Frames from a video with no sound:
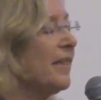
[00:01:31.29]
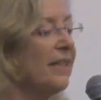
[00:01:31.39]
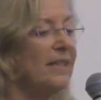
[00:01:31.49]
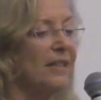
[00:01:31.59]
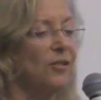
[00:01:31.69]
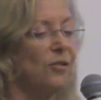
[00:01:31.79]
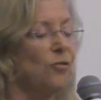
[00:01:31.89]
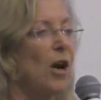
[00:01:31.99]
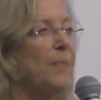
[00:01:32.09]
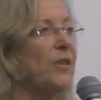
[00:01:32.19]
It's a
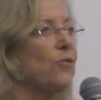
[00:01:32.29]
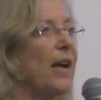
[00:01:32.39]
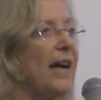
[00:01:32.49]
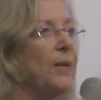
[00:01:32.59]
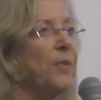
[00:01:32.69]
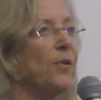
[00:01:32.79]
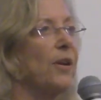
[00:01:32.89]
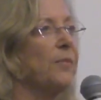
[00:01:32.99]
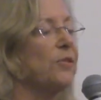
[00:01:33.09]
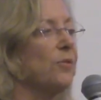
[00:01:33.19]
drop and drag
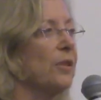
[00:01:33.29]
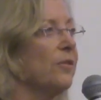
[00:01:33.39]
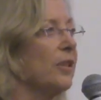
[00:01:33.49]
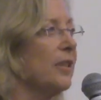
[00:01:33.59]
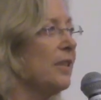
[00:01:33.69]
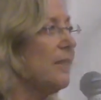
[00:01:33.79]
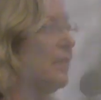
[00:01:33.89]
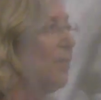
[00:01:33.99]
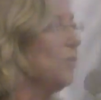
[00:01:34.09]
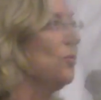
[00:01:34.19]
program. It's really, really easy
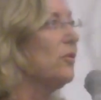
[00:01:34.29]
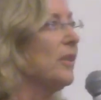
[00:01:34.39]
to use.